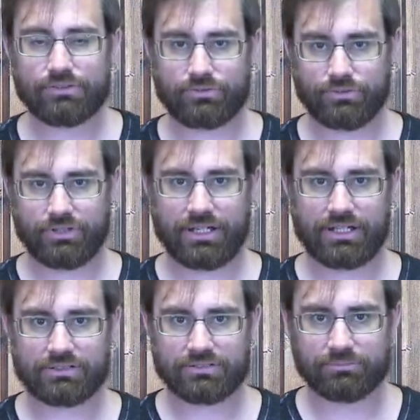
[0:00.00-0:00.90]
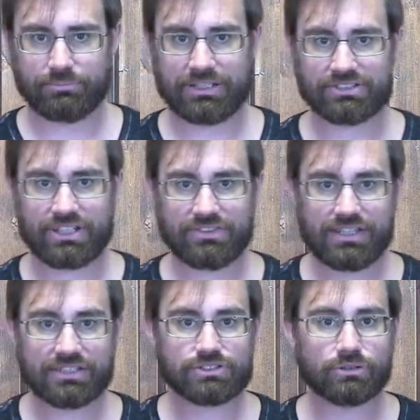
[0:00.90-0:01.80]
through that, because I
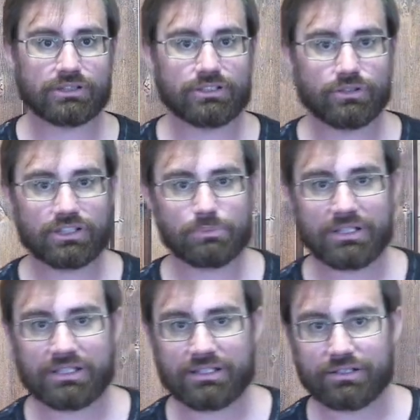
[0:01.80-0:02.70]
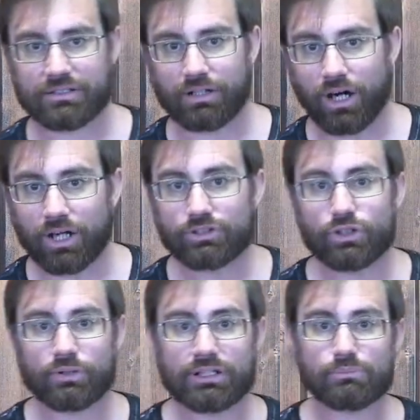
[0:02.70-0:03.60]
think it's only going to be
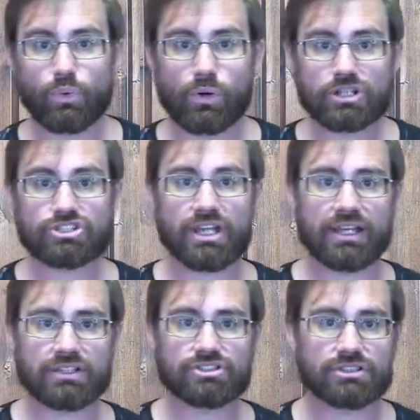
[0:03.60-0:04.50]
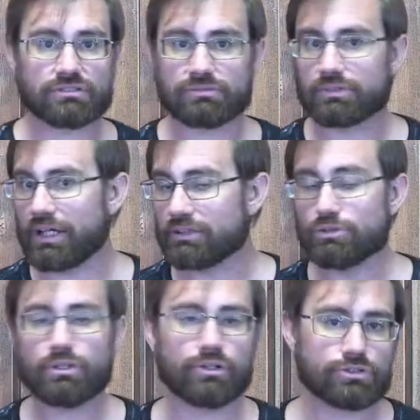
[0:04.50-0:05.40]
ongoing more change, and
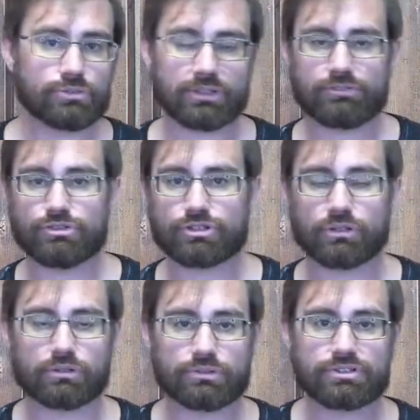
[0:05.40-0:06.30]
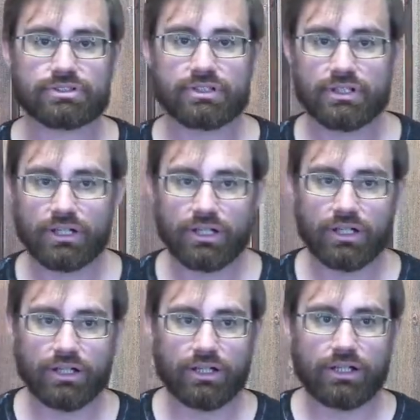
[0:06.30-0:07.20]
who knows what the future holds,
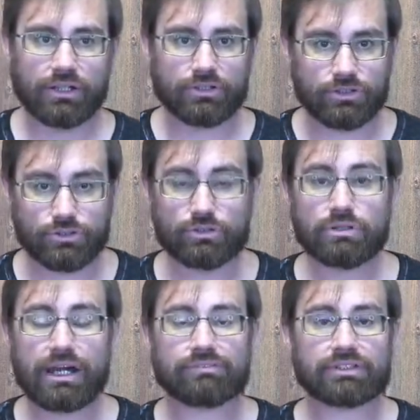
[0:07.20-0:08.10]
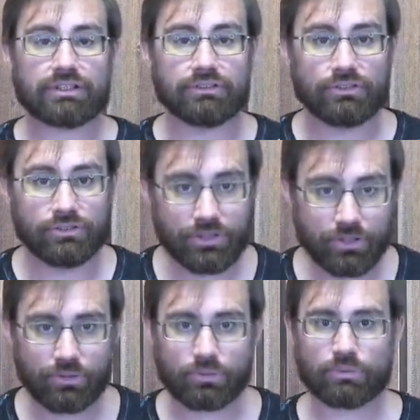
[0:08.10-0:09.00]
you have to
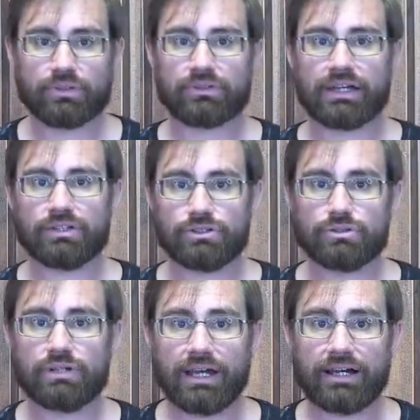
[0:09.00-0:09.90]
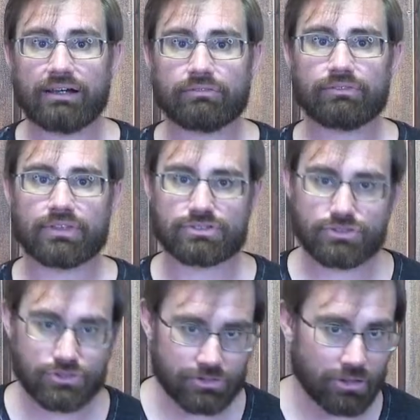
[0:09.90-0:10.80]
know that you have the
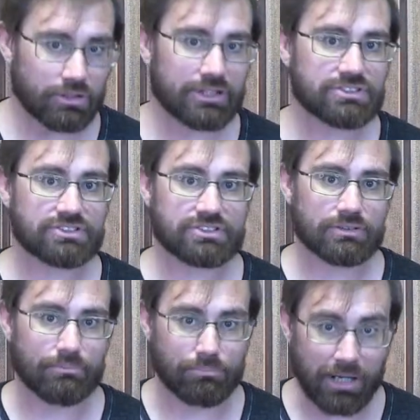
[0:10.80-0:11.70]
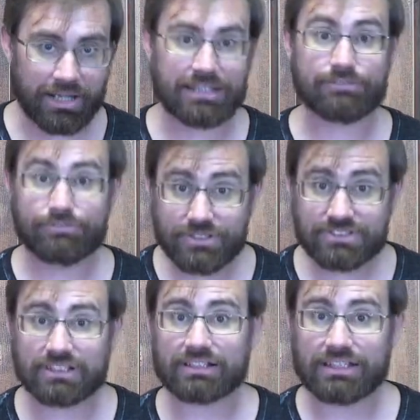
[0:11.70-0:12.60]
strongest body
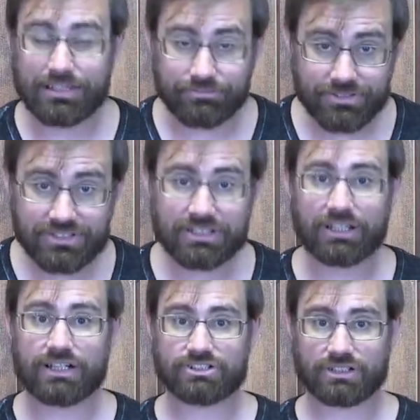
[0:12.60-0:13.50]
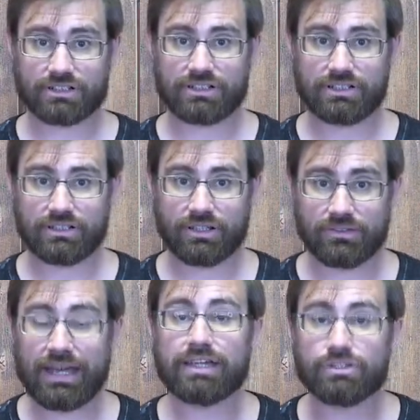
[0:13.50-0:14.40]
physically and physiologically
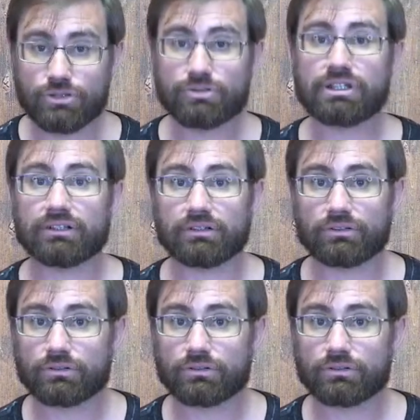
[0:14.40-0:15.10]
that you can